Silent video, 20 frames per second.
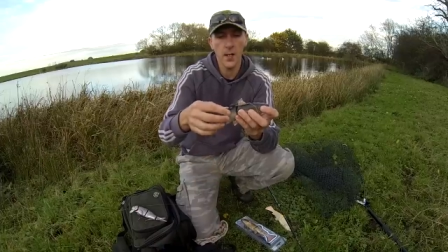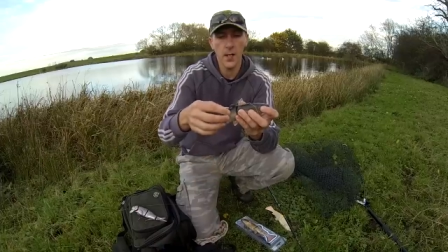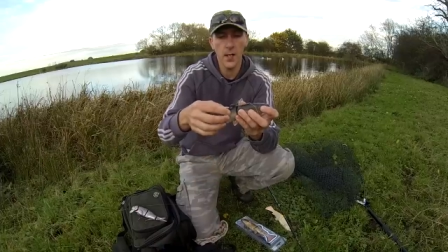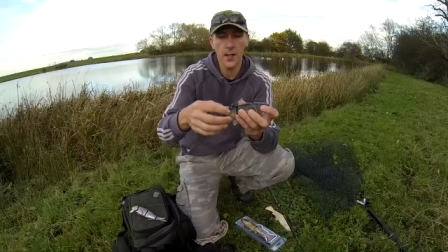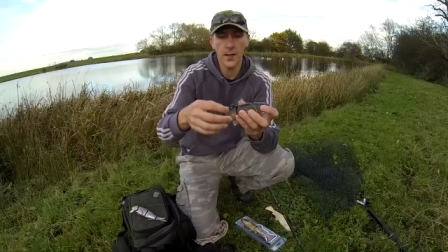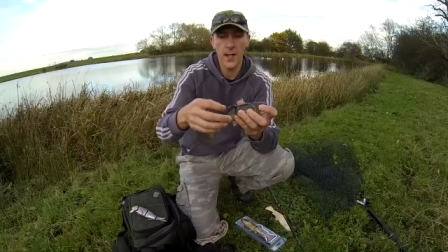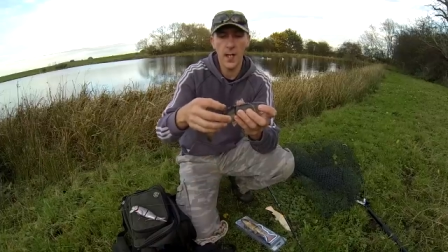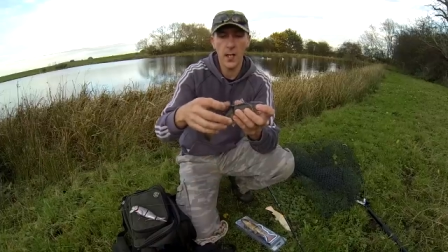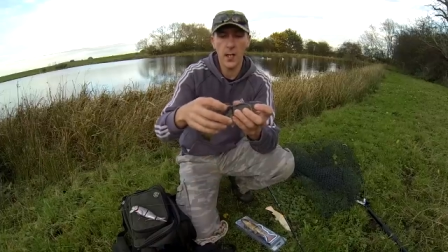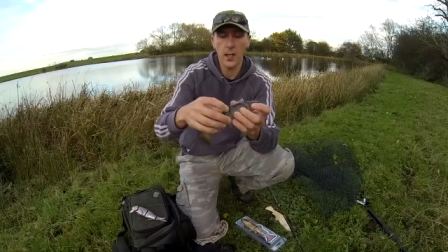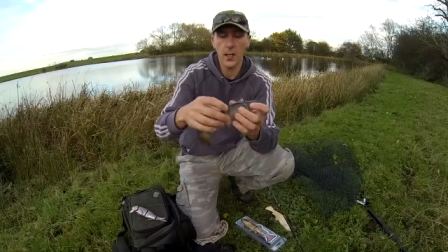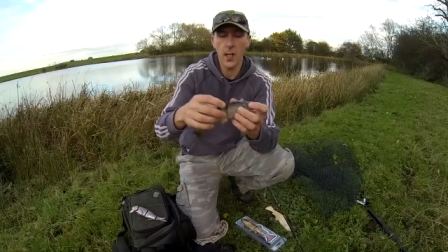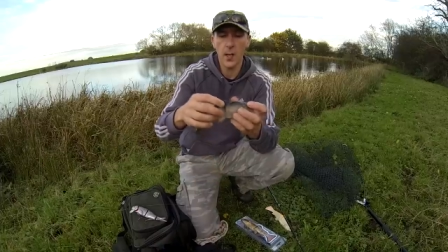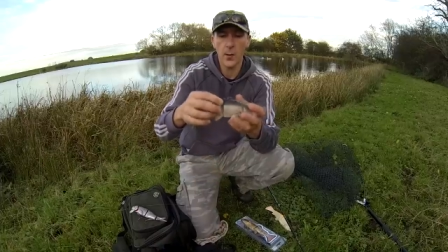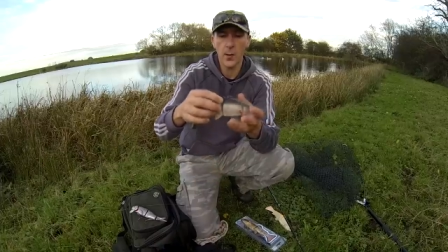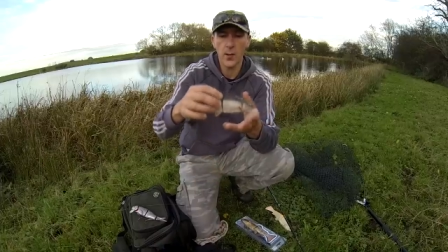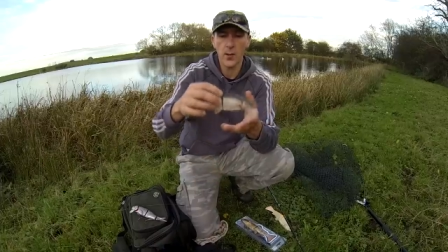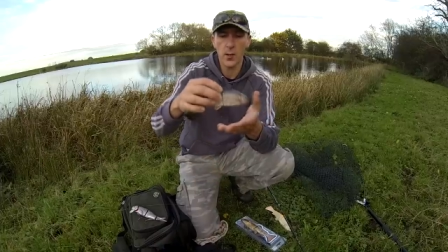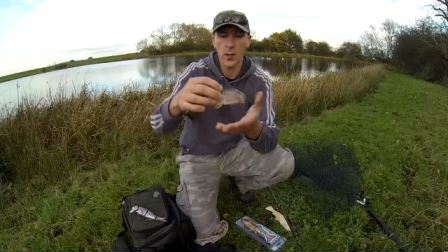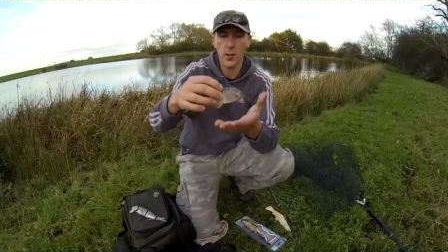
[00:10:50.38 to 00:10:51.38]
and that'll allow
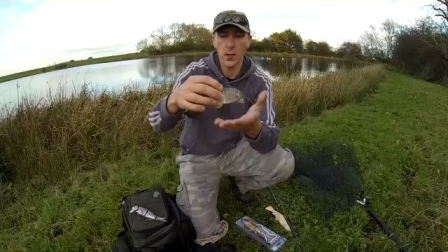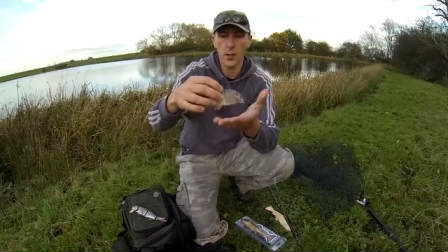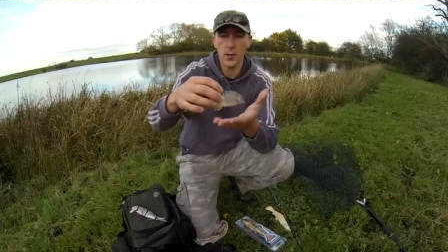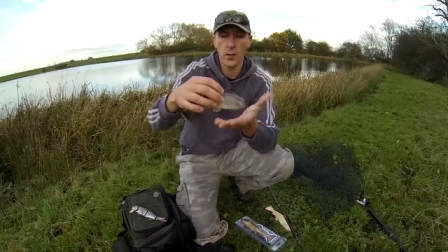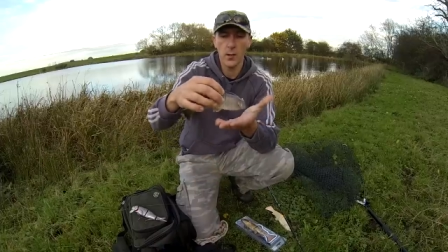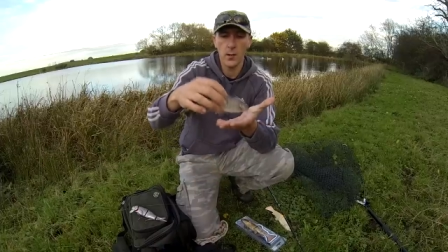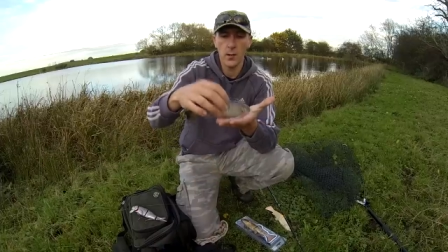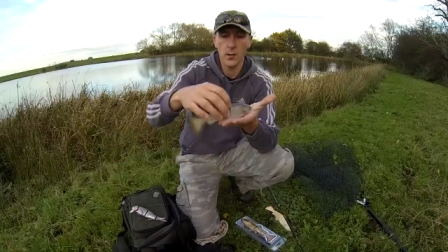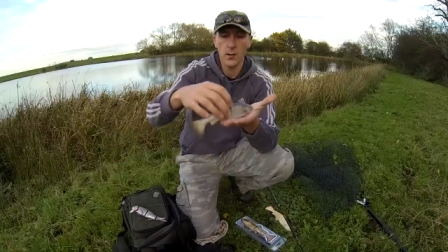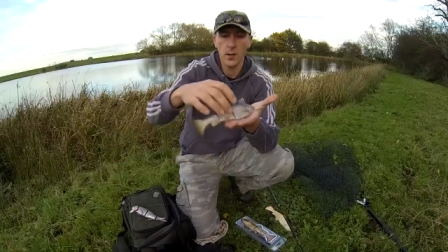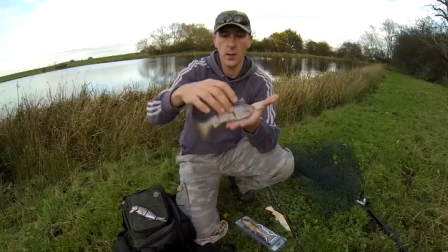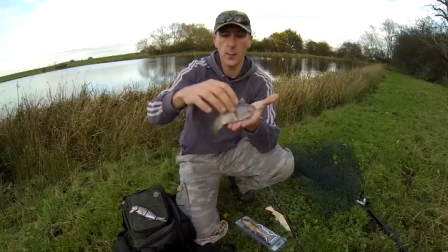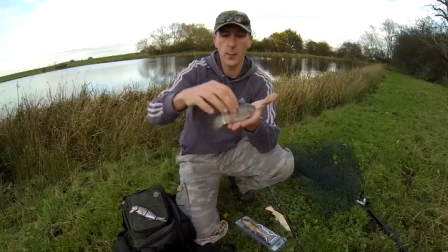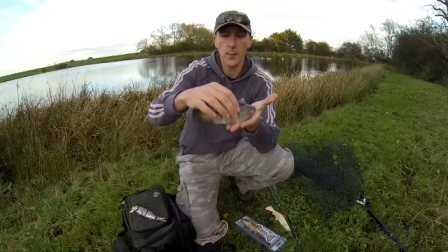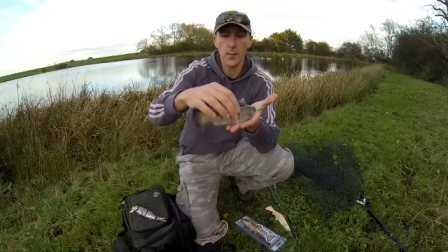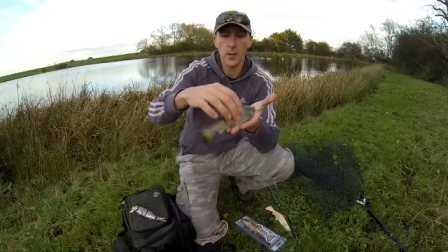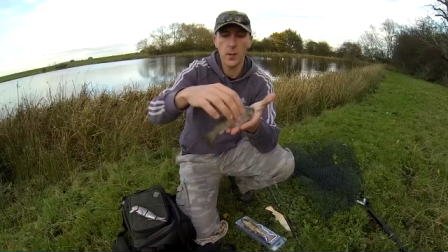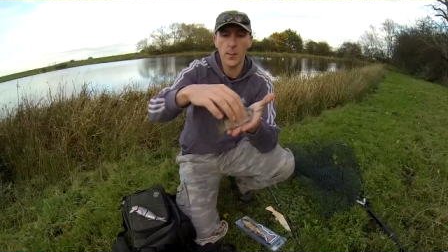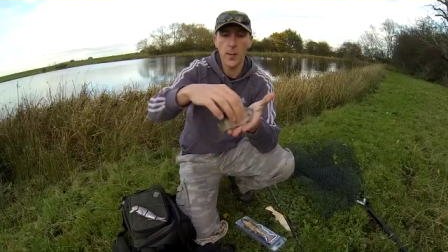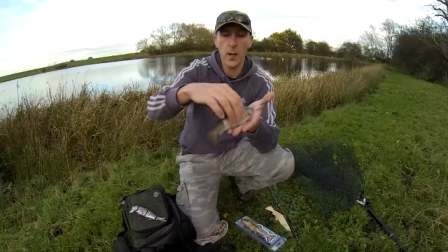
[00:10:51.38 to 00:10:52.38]
you to you,
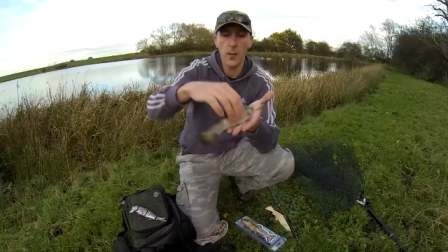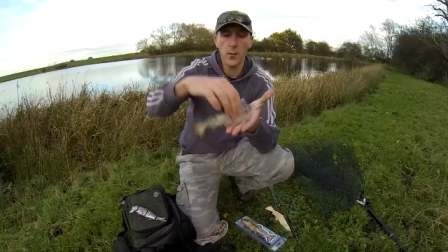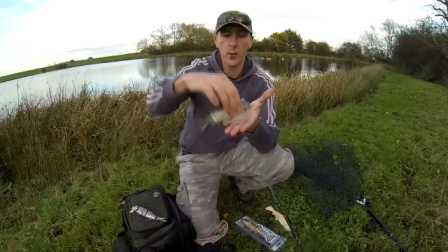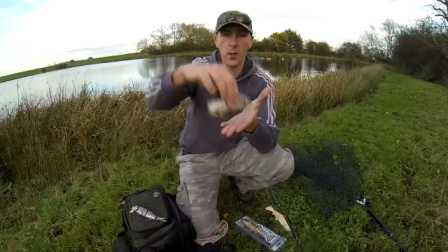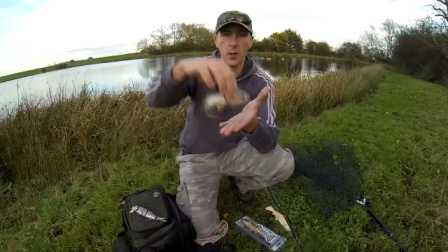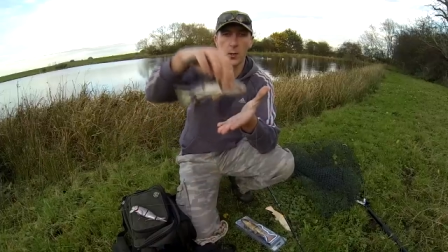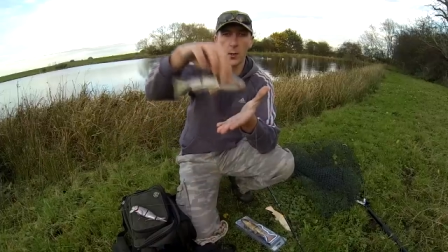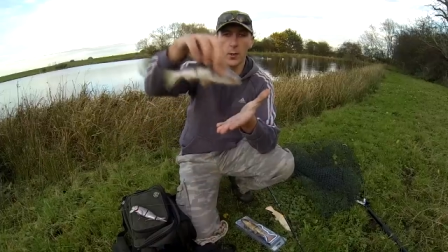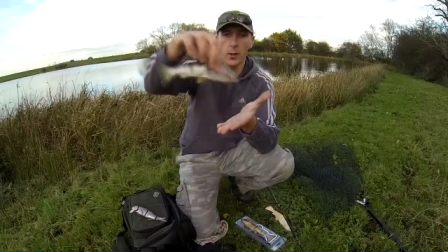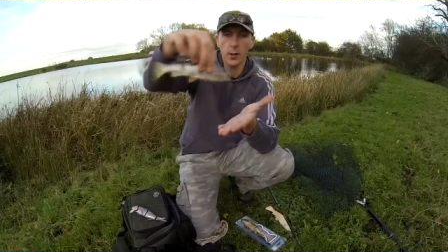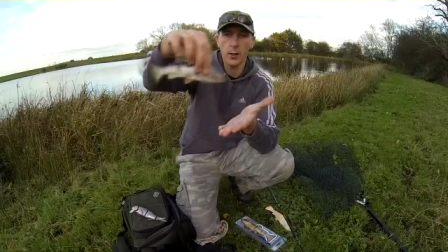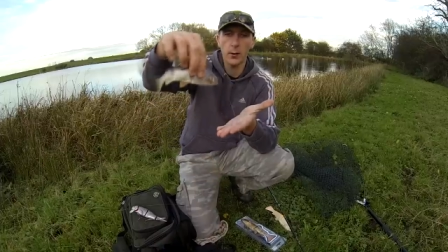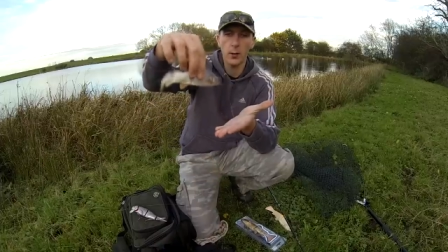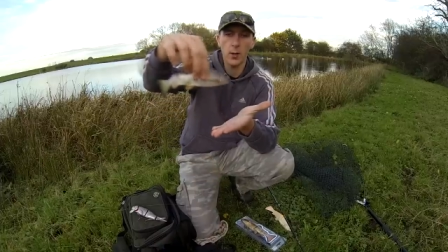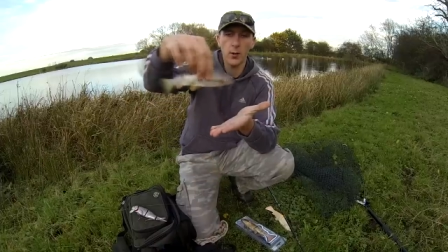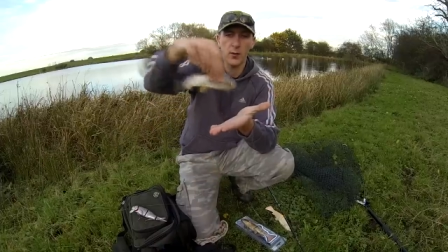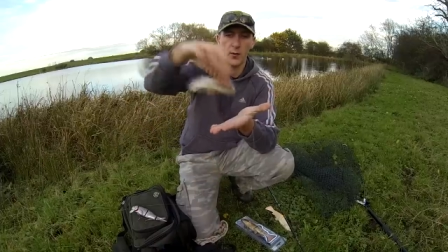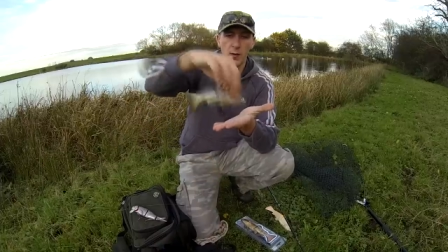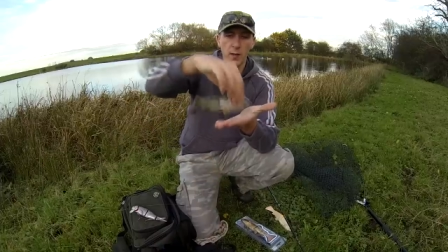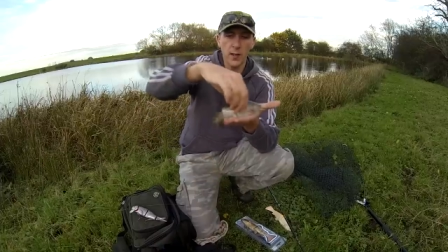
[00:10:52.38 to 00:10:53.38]
to bounce your lure
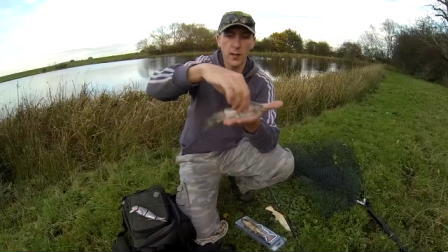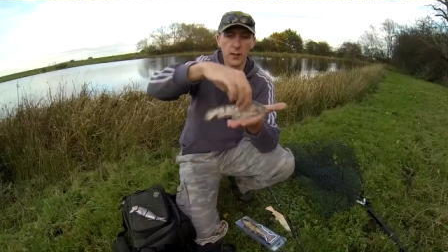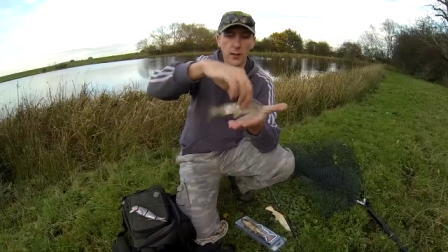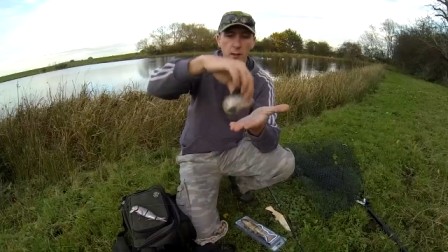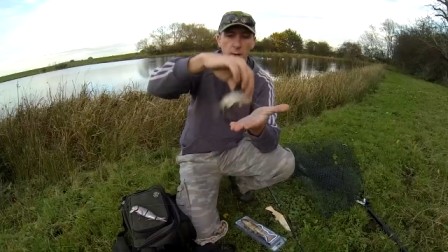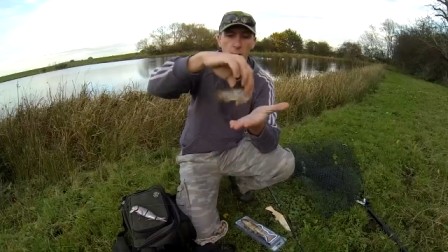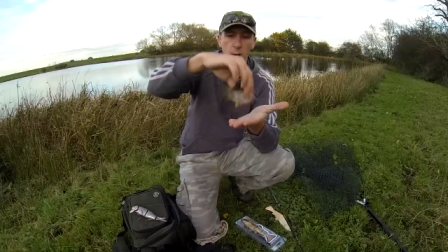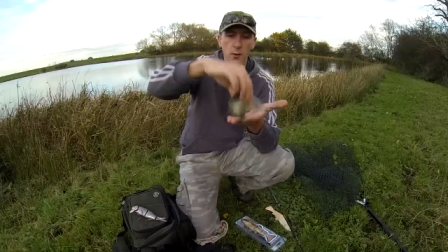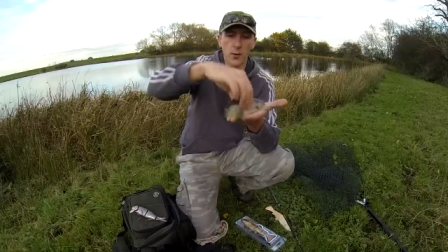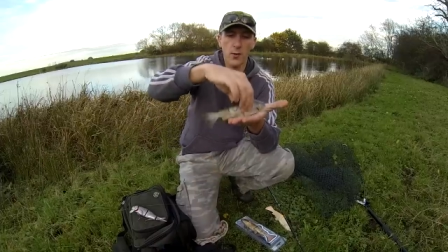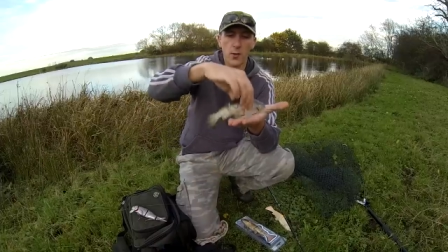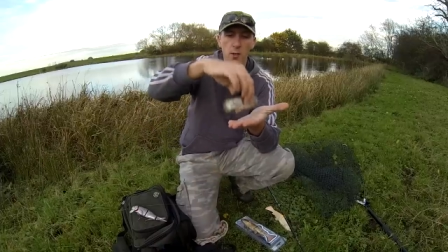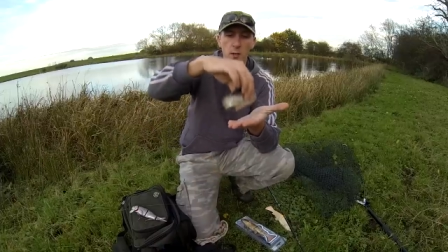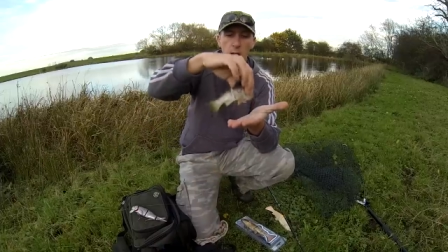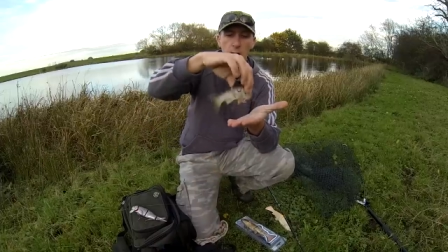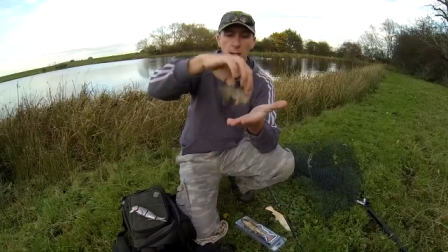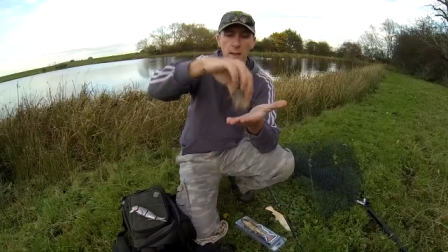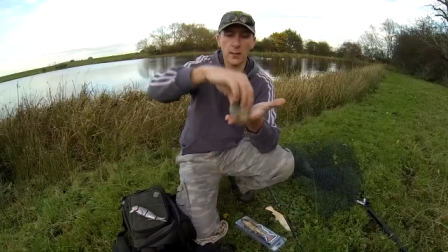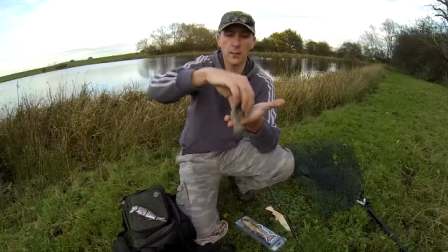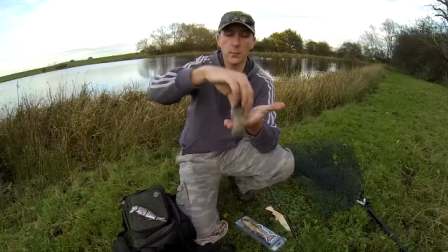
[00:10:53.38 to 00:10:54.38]
across things across
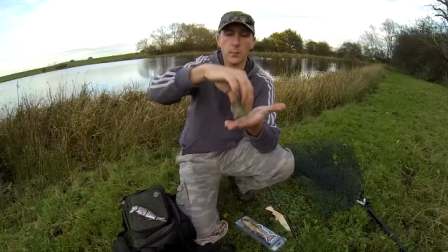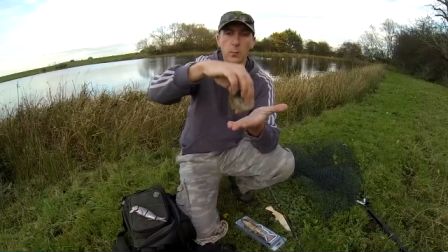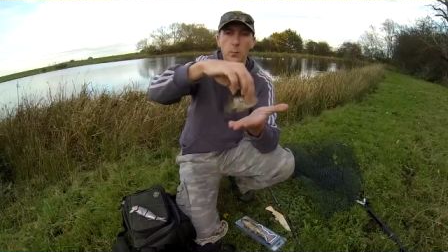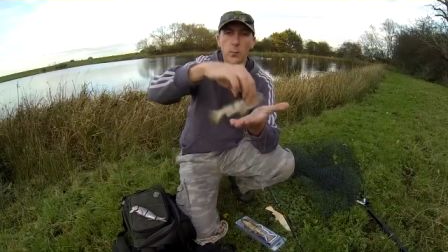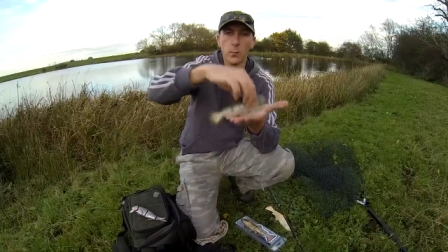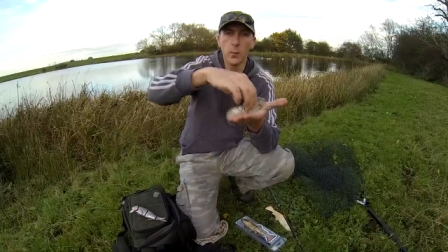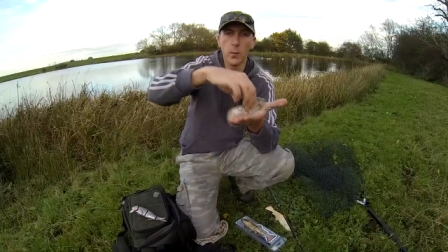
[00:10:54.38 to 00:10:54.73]
snags and